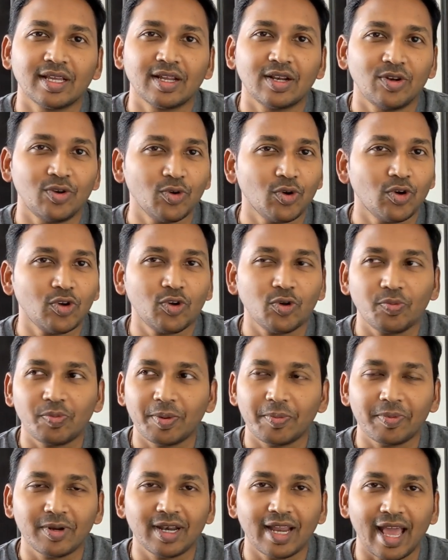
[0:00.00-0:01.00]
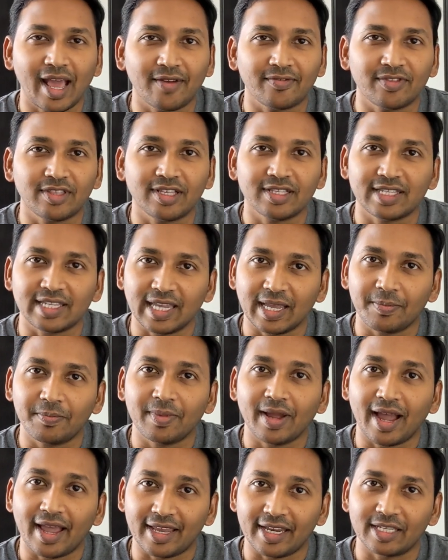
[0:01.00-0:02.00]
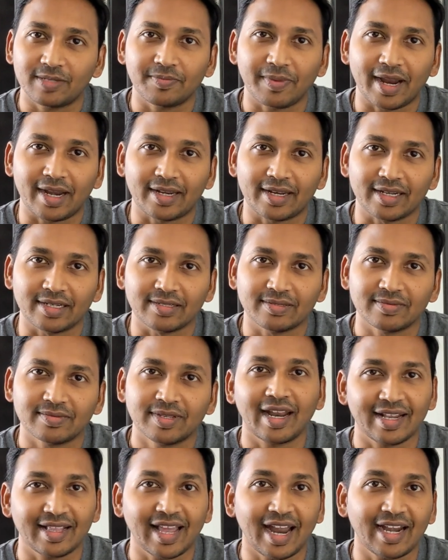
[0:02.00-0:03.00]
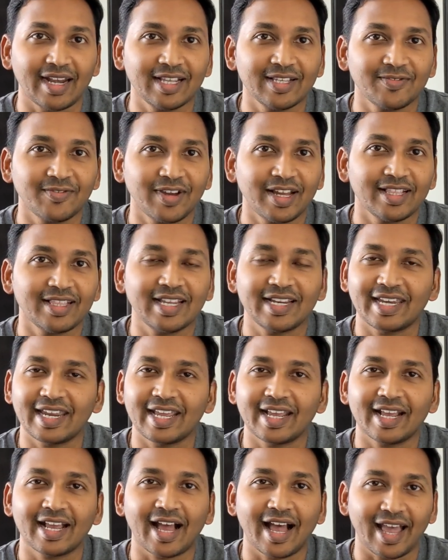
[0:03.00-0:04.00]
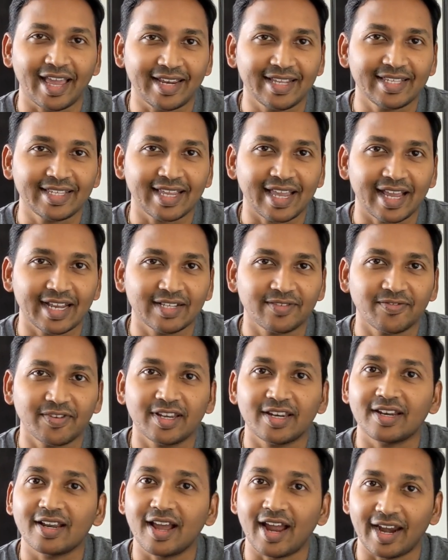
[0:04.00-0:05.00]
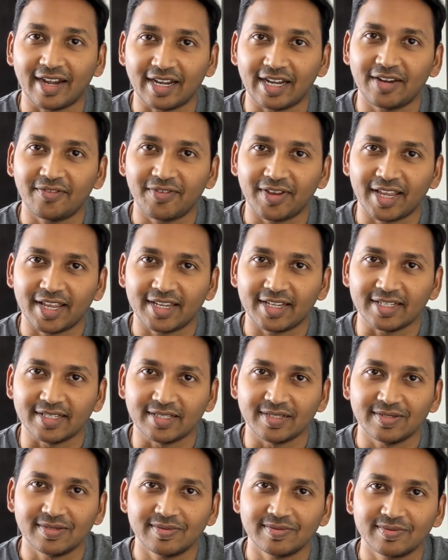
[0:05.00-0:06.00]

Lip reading: No two people have the same iris pattern, and that is why they take iris scans for identification.